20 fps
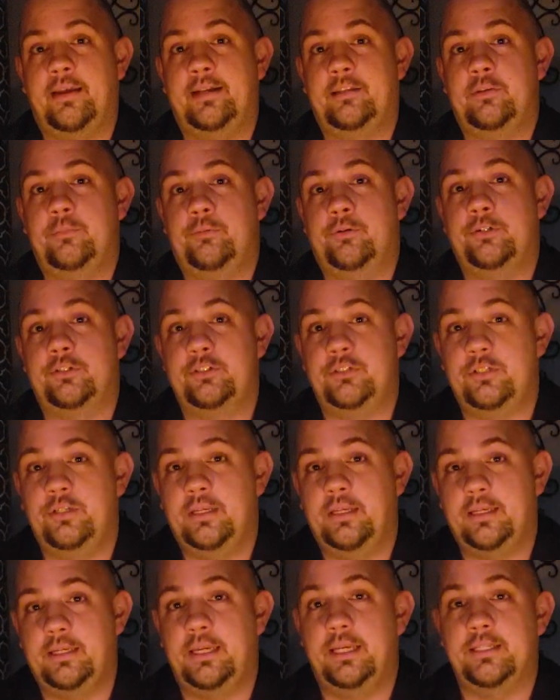like to push
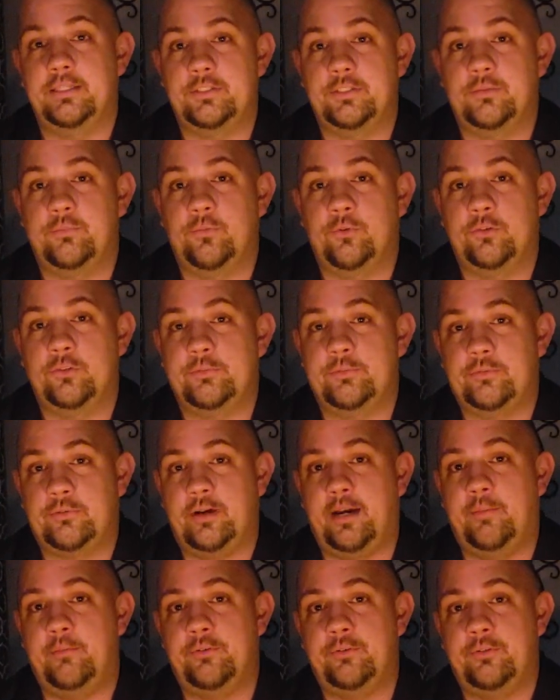getting some more
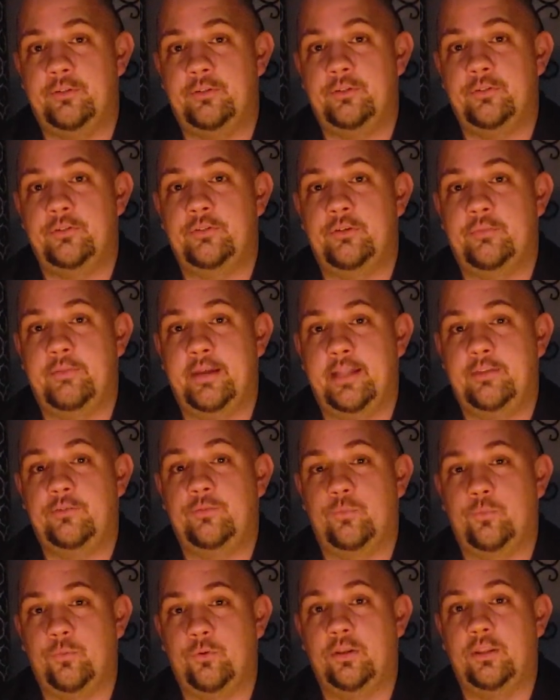subscribers on YouTube. That's
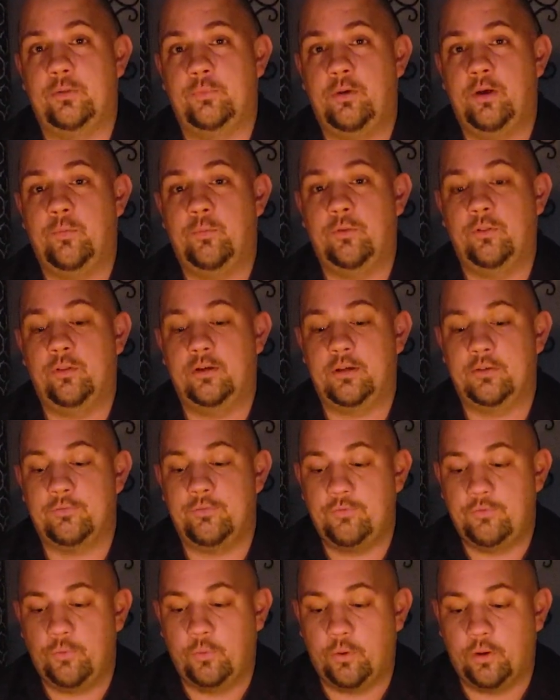really what we're looking
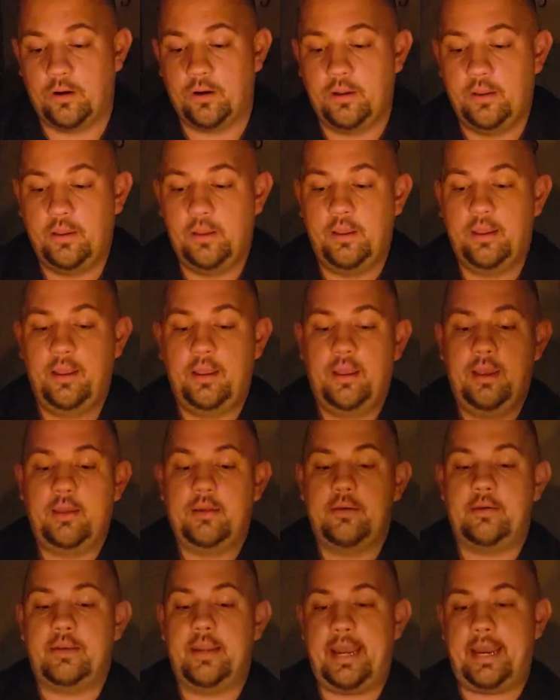for.
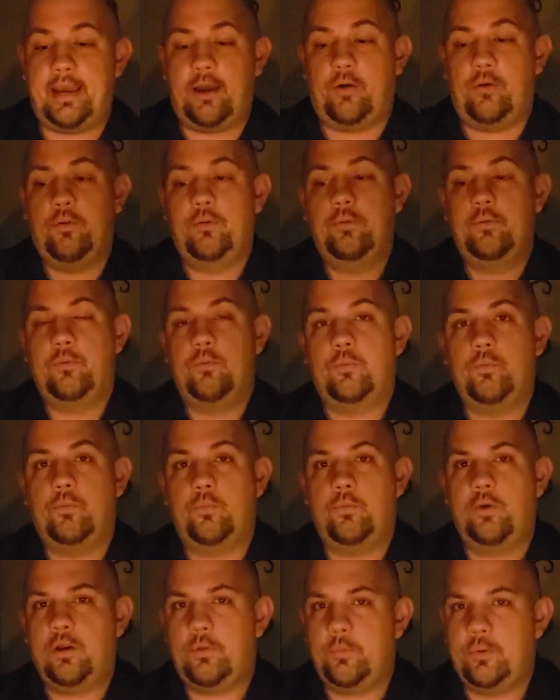Now,
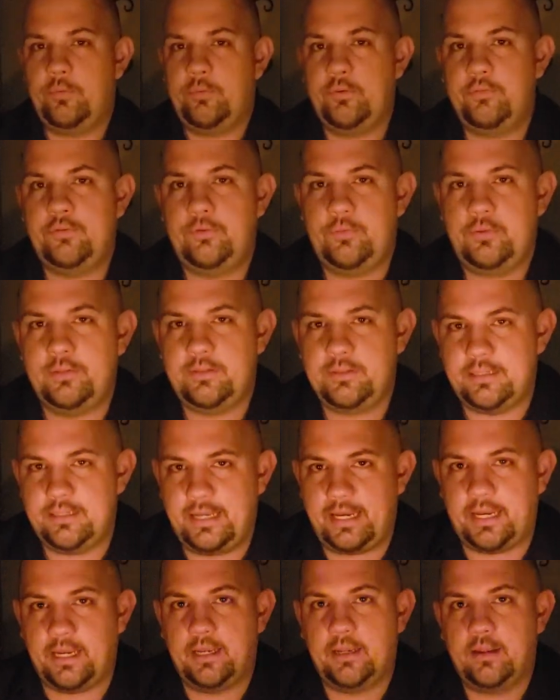what are we reviewing
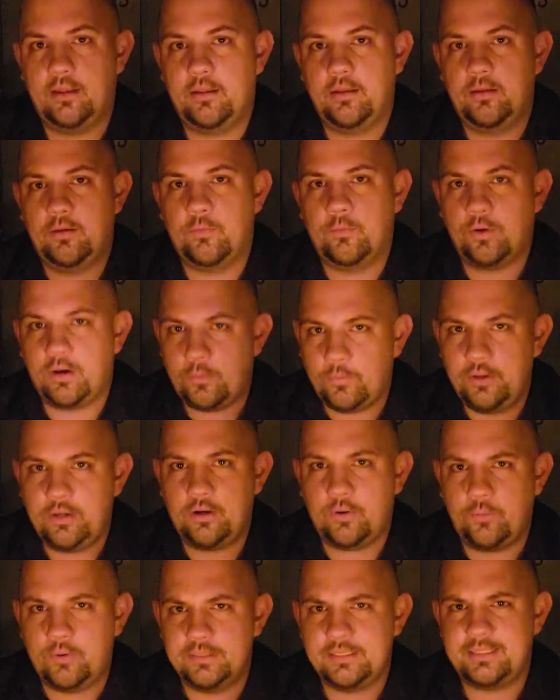today? Where are we
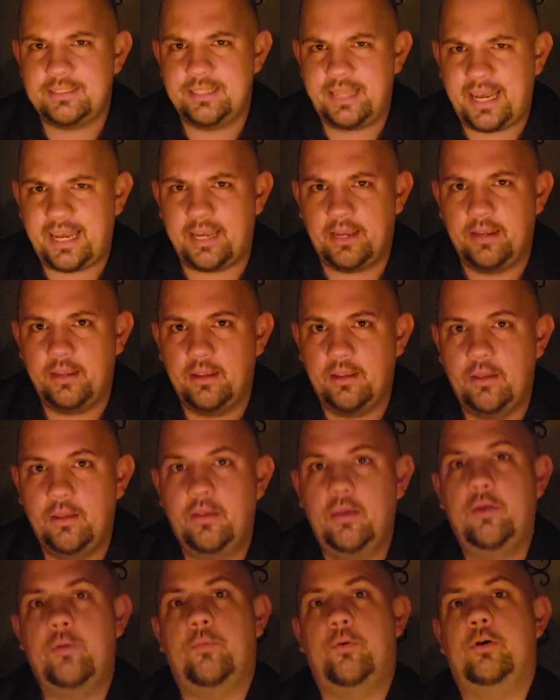going today?
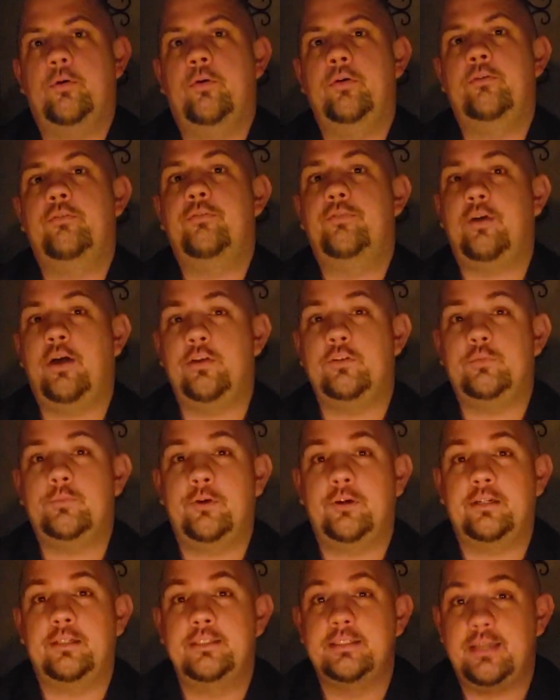We're going to
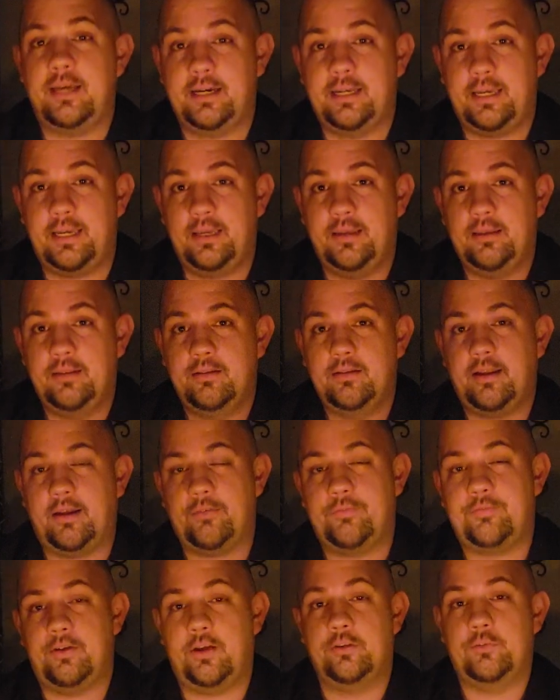Fallsburg, Kentucky. Now,
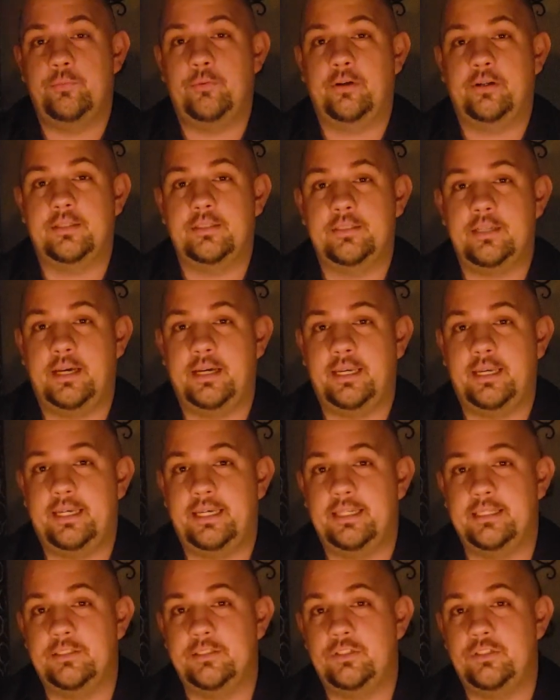Fallsburg,
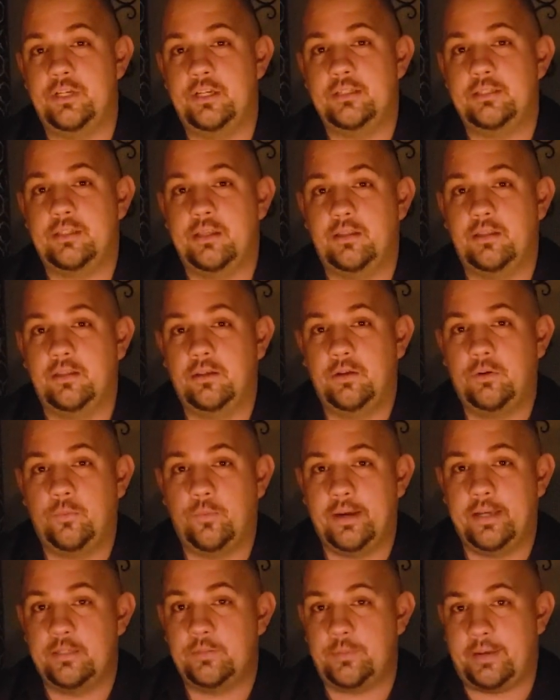Kentucky is just a little
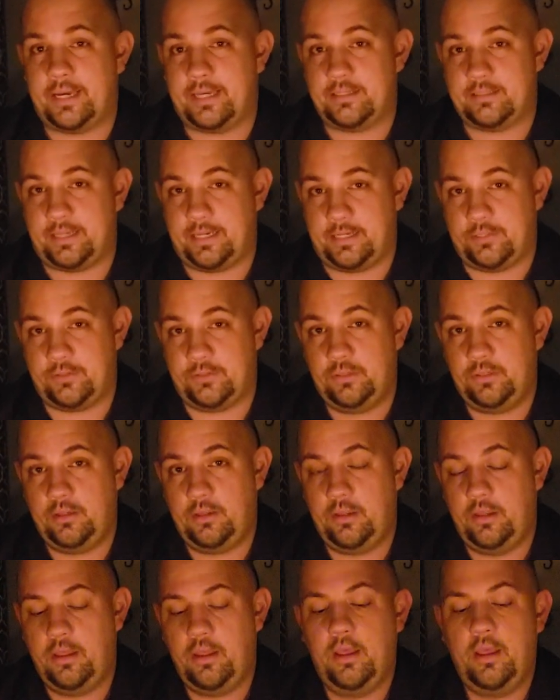ways past Ashland
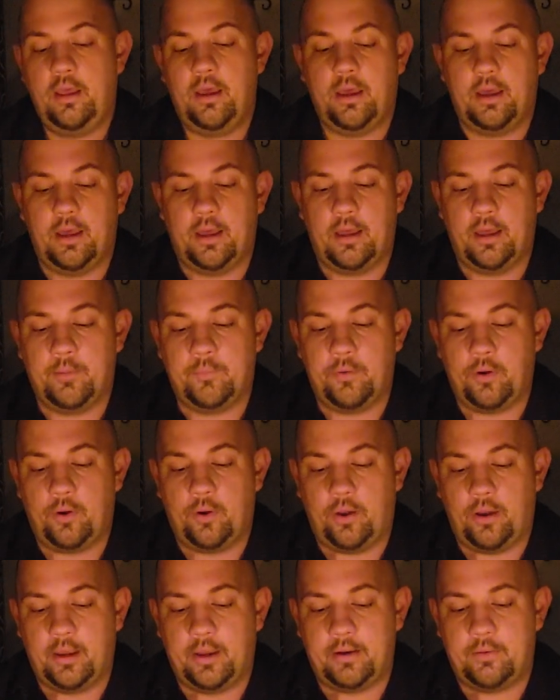
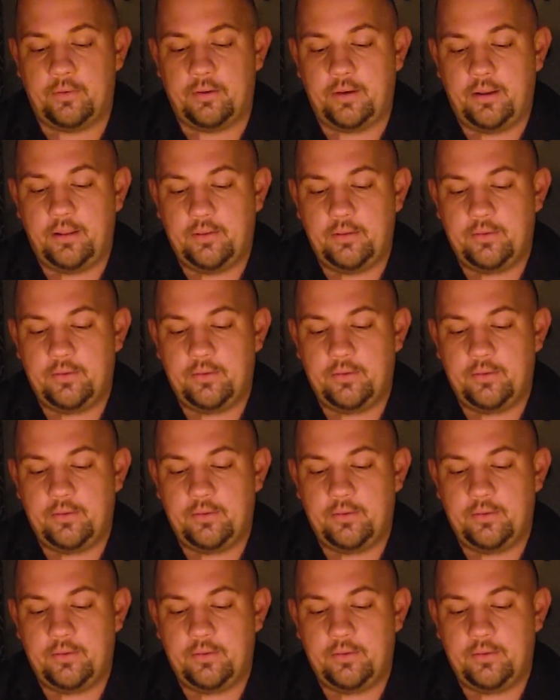on